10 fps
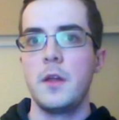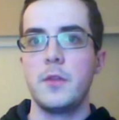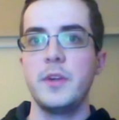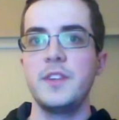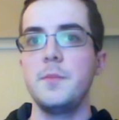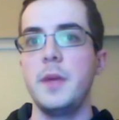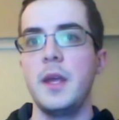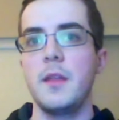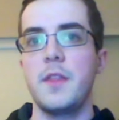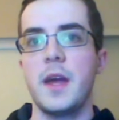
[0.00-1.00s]
The reason
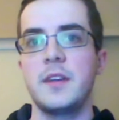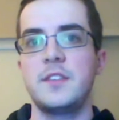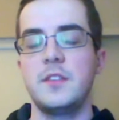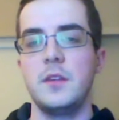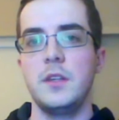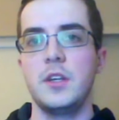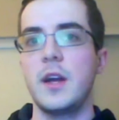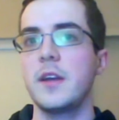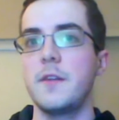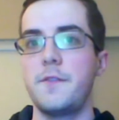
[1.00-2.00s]
being that you're
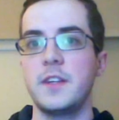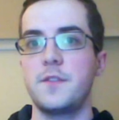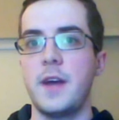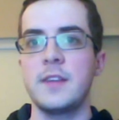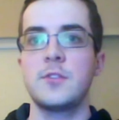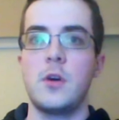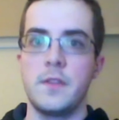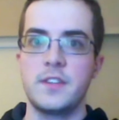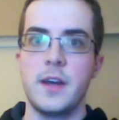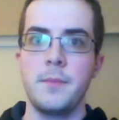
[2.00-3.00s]
not going to fence fast all
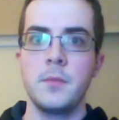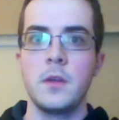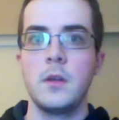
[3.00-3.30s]
the time,